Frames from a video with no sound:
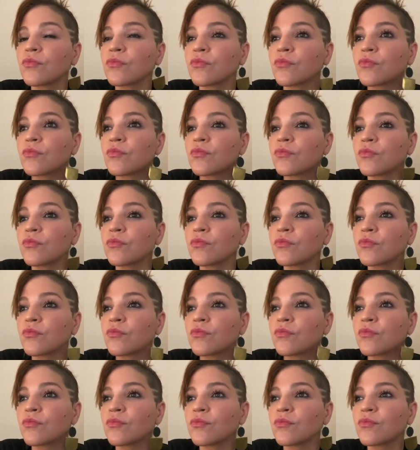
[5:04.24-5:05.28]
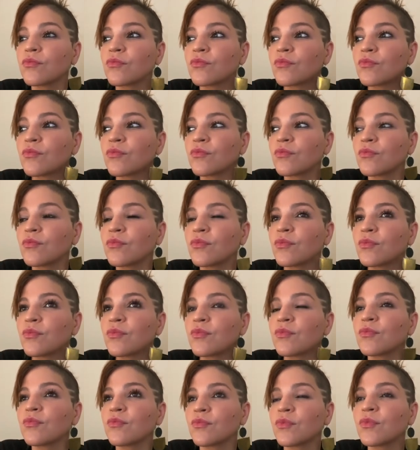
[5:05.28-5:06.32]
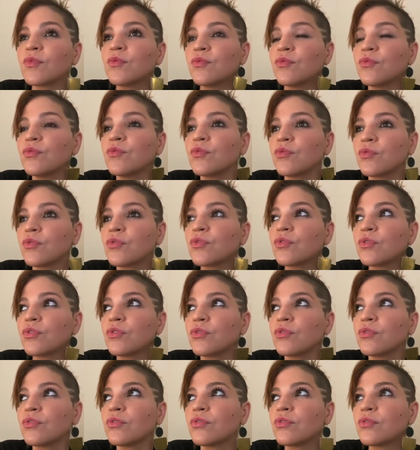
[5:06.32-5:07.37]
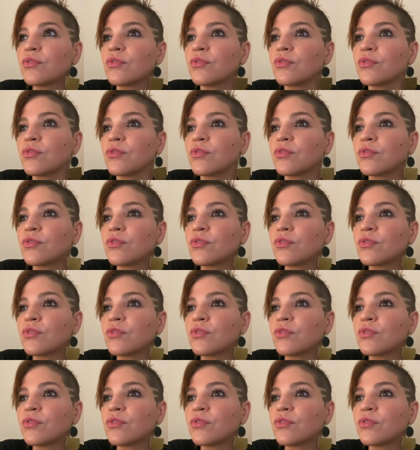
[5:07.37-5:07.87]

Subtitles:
This person isn't speaking.